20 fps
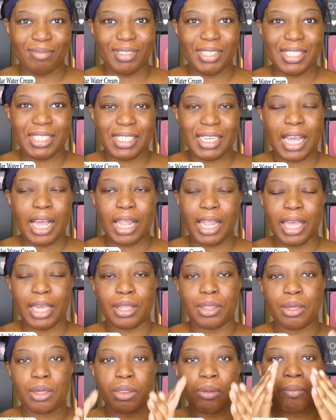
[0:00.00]
It's not like
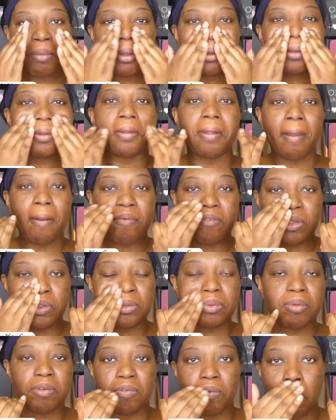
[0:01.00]
the other ones that I've
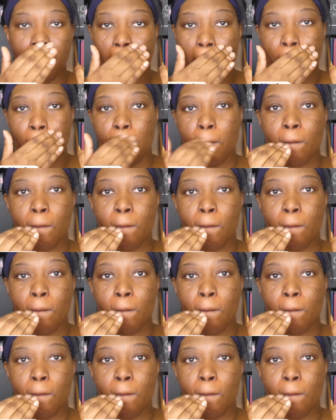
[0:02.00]
used before.